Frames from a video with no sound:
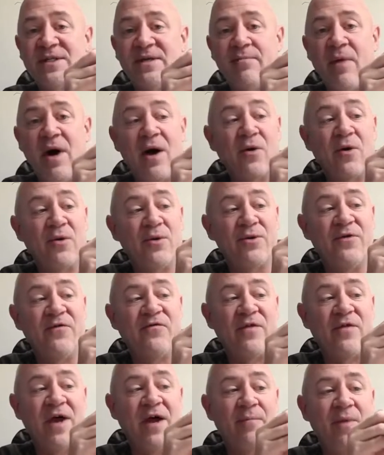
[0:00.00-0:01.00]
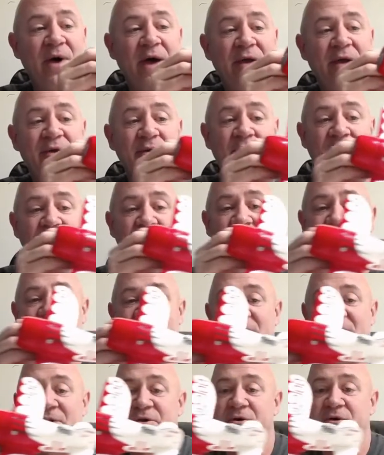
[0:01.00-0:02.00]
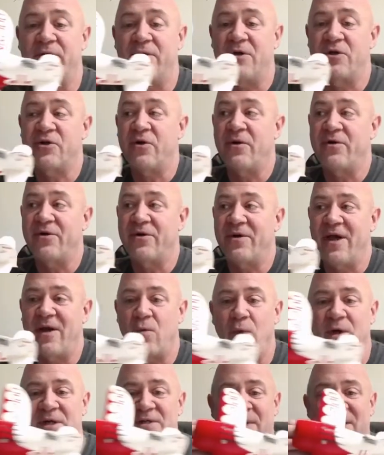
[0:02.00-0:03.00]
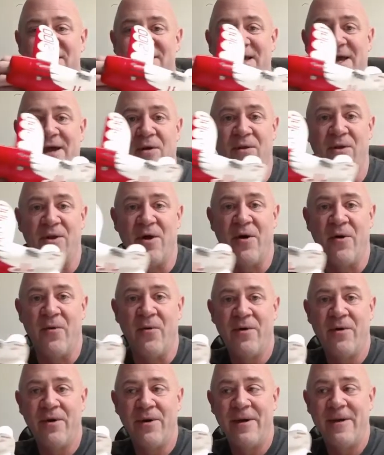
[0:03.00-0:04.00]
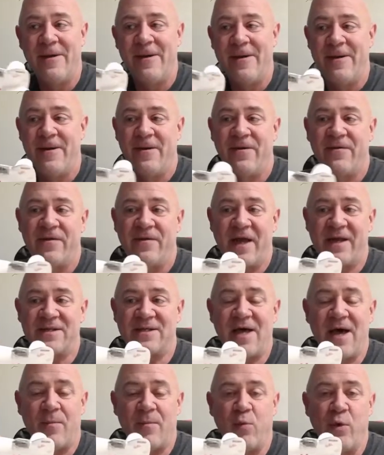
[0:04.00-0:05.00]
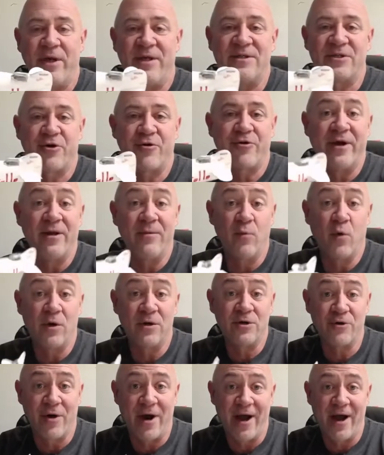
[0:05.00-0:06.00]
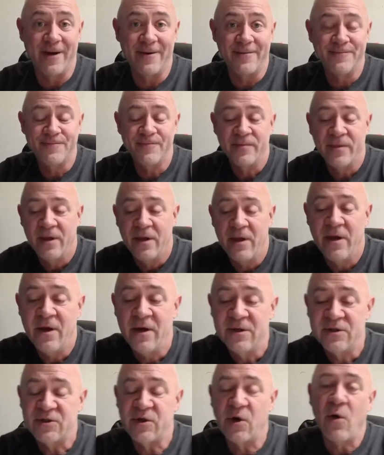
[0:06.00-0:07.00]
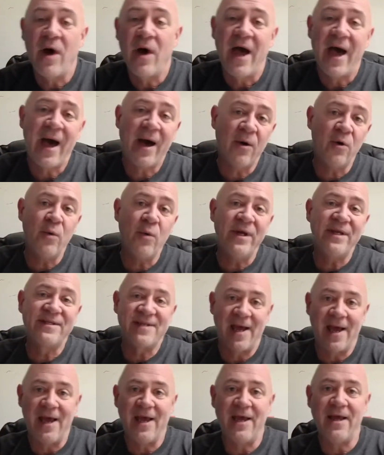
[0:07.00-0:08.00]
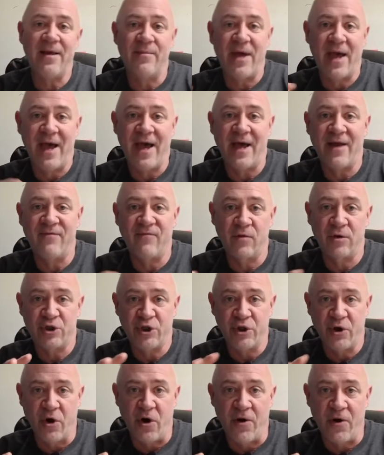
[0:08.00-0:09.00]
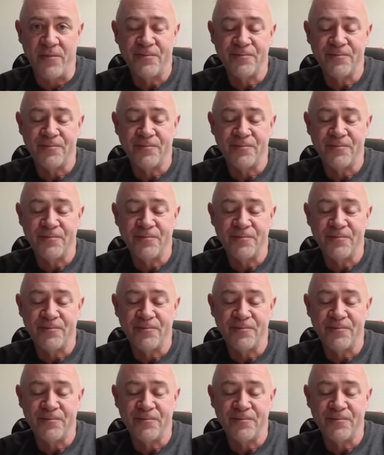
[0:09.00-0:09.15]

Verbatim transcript: model and you fly by your and, and you're in a turn, you're like, why is my tail low? That top wing's creating more drag. So how do we tame adverse yaw?